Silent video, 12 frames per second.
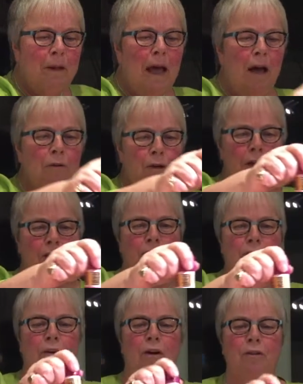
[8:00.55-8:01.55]
now going
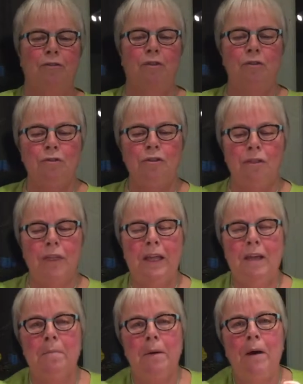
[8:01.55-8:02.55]
to ask you to
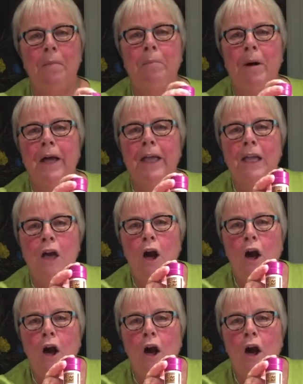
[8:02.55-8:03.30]
think about buying